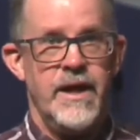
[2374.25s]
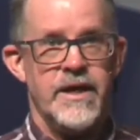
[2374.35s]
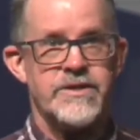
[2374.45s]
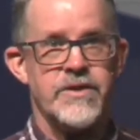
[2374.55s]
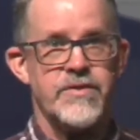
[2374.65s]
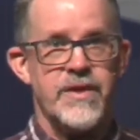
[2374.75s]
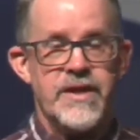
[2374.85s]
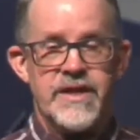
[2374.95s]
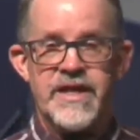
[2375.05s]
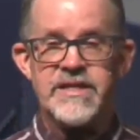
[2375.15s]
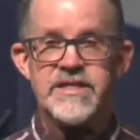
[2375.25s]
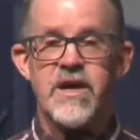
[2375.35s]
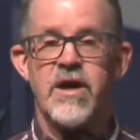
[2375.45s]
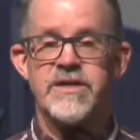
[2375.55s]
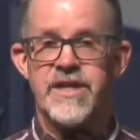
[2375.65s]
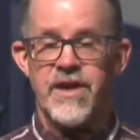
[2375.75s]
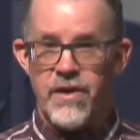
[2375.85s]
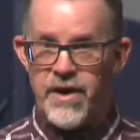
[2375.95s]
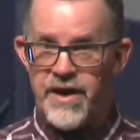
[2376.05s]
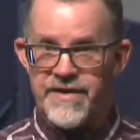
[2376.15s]
And so it is causing a
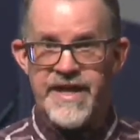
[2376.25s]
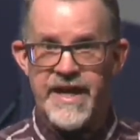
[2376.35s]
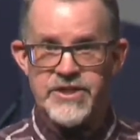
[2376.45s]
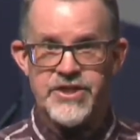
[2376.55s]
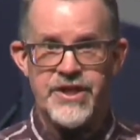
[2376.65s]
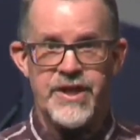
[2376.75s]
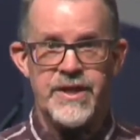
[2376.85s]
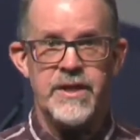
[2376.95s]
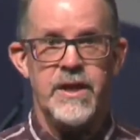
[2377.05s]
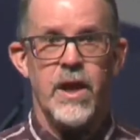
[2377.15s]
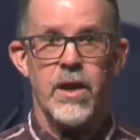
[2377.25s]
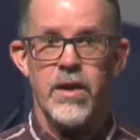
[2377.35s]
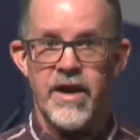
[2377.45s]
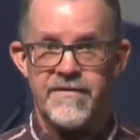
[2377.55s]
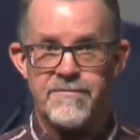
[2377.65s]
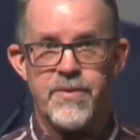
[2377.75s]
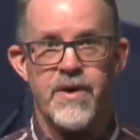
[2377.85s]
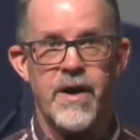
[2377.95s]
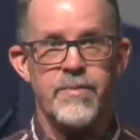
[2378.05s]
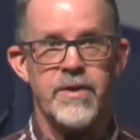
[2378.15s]
lot of tension, a lot of
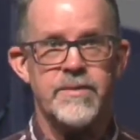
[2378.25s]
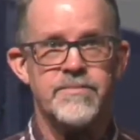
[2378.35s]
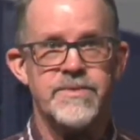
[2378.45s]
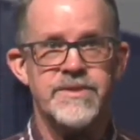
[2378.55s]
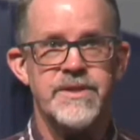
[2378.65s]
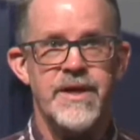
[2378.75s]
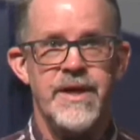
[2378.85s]
problems.